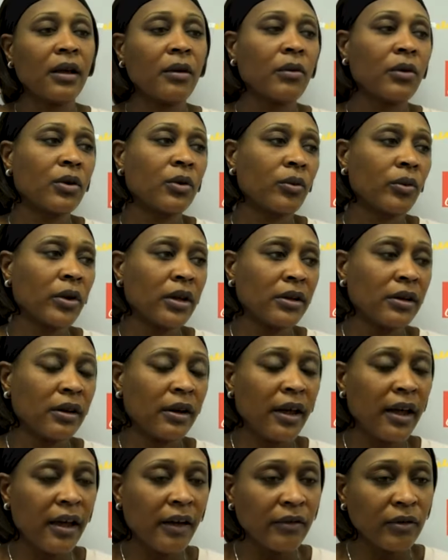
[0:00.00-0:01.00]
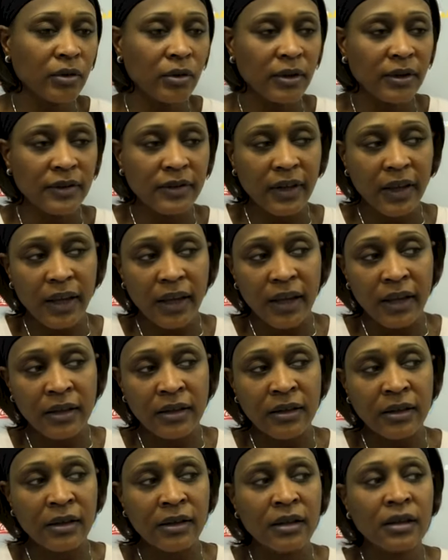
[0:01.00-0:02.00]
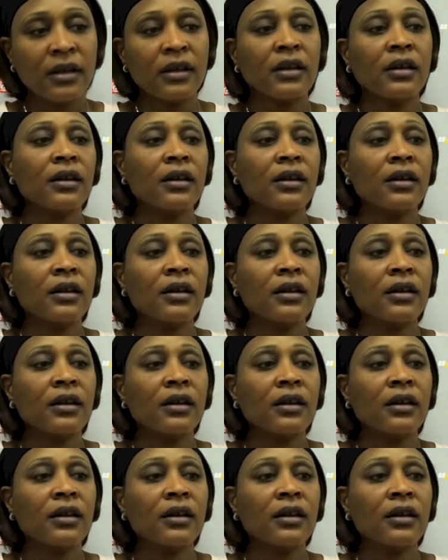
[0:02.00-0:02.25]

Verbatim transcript: want to run their half court set and,